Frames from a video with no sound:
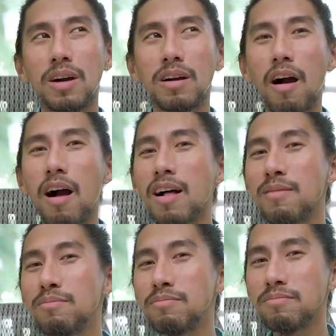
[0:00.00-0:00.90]

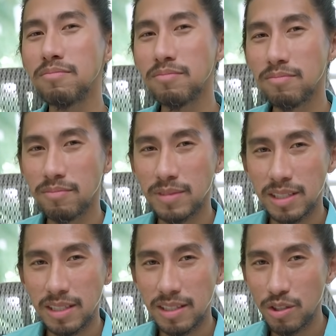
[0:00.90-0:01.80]
calm
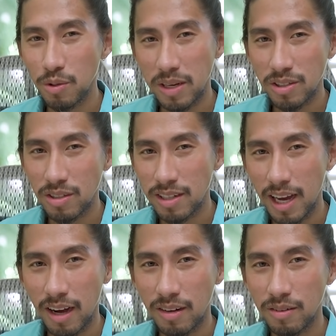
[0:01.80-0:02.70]
the situation
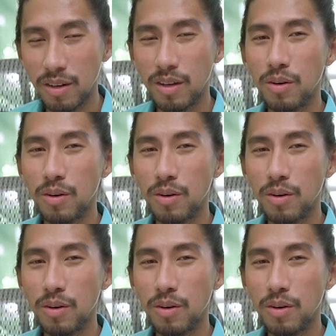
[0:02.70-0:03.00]
down